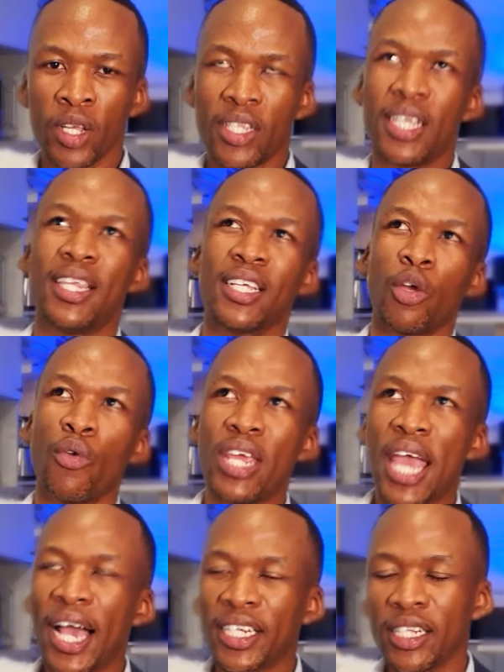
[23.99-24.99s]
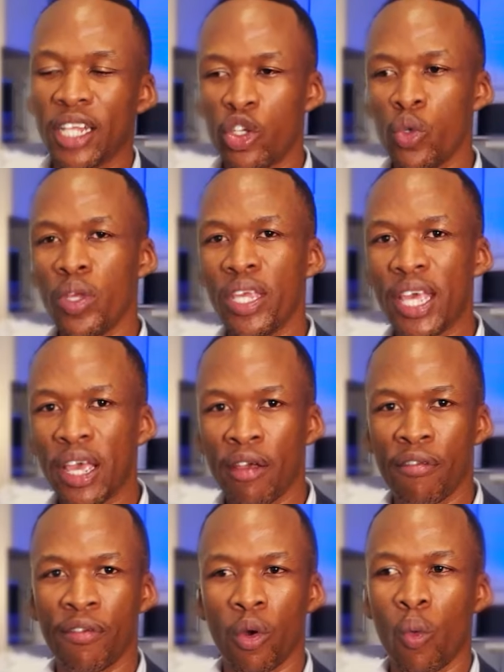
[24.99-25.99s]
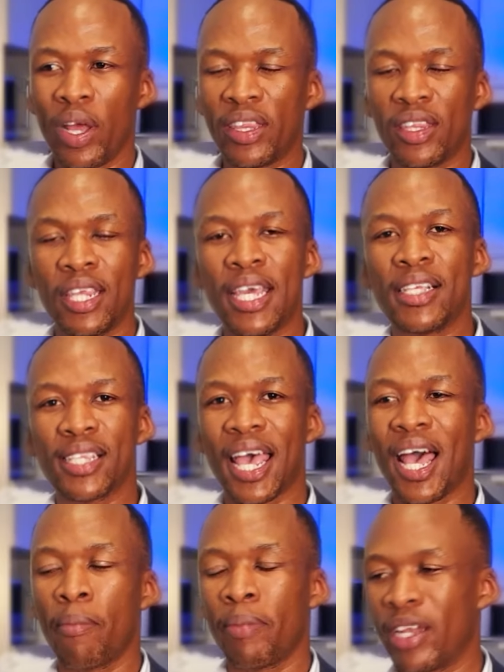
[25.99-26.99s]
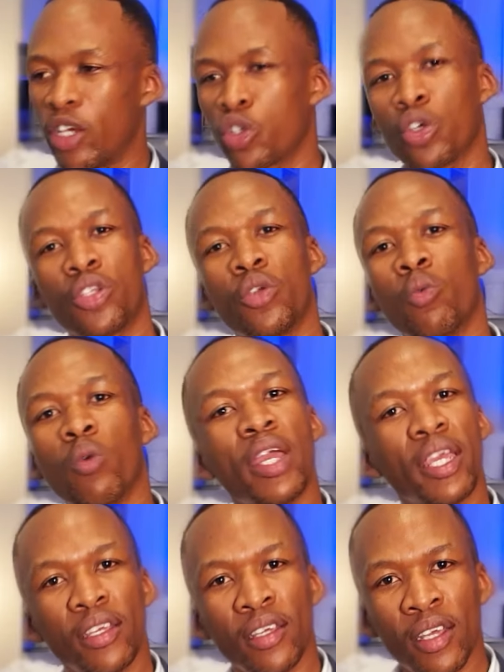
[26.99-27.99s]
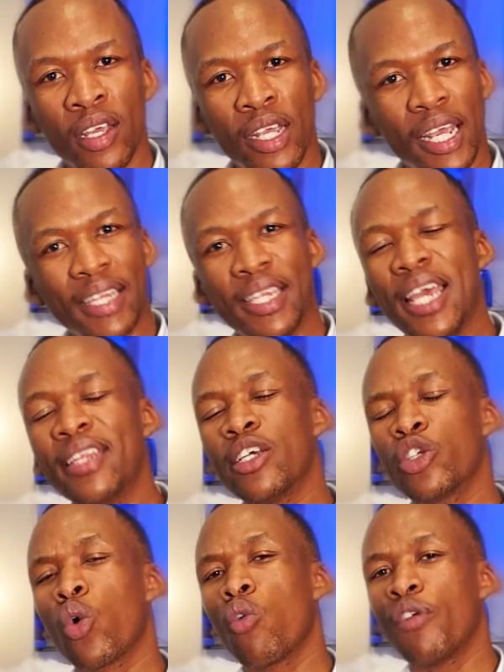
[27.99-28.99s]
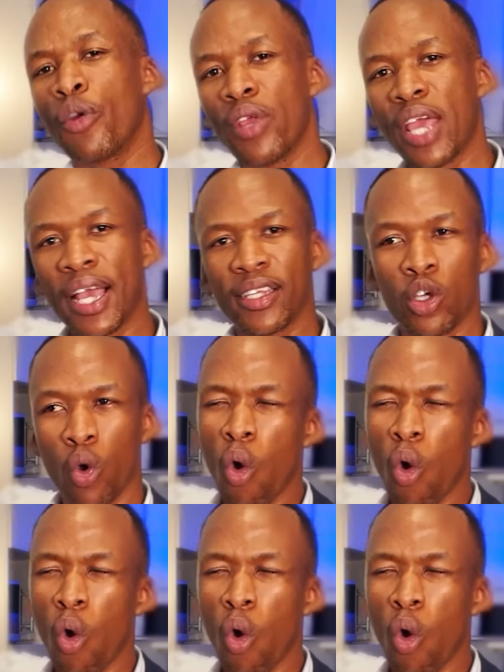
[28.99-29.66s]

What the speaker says: See, there's a reaction that you give when things happen a certain way. And then there's overreacting.